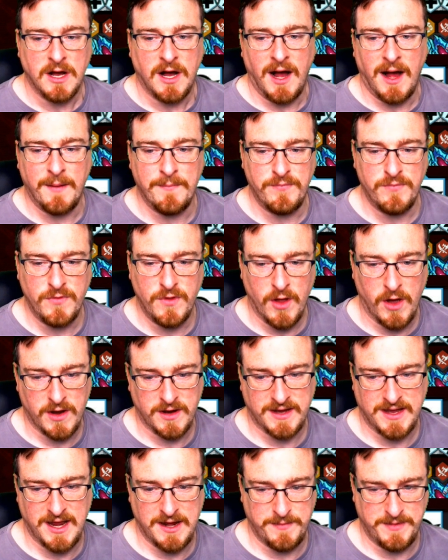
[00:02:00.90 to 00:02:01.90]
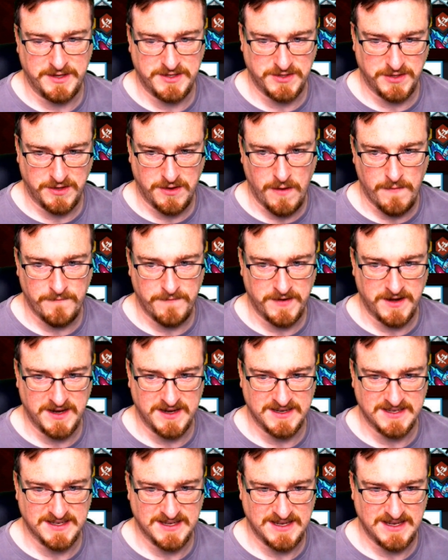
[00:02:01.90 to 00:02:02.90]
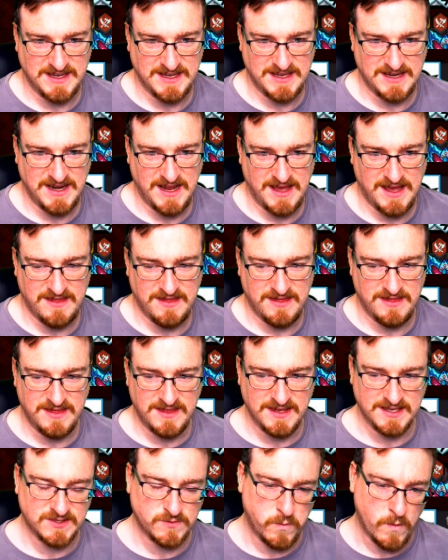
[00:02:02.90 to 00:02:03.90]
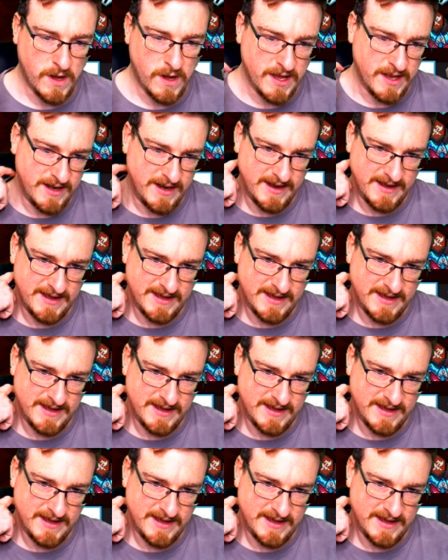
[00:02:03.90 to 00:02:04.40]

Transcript: I'm not going to be too confident in this one.